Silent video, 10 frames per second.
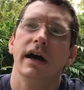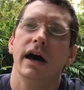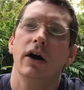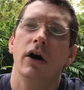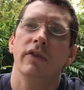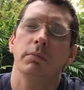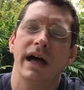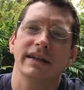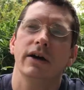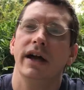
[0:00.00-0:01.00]
on the
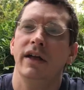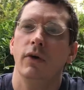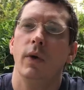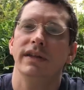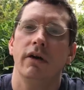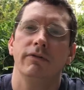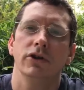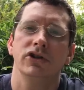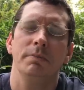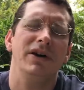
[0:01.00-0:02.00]
black dial and the white dial
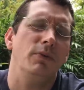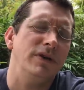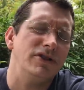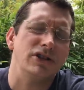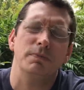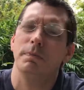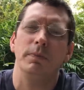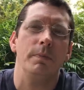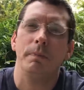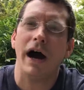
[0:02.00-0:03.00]
version, but it would just
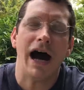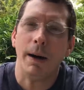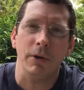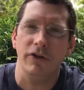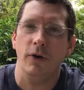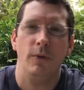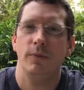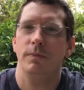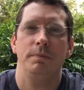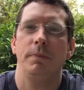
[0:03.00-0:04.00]
pop on the
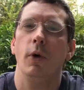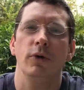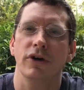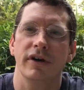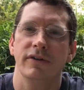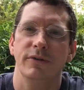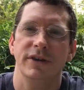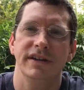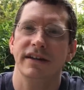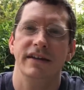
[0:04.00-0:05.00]
polar,
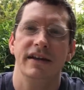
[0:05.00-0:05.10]
wouldn't it?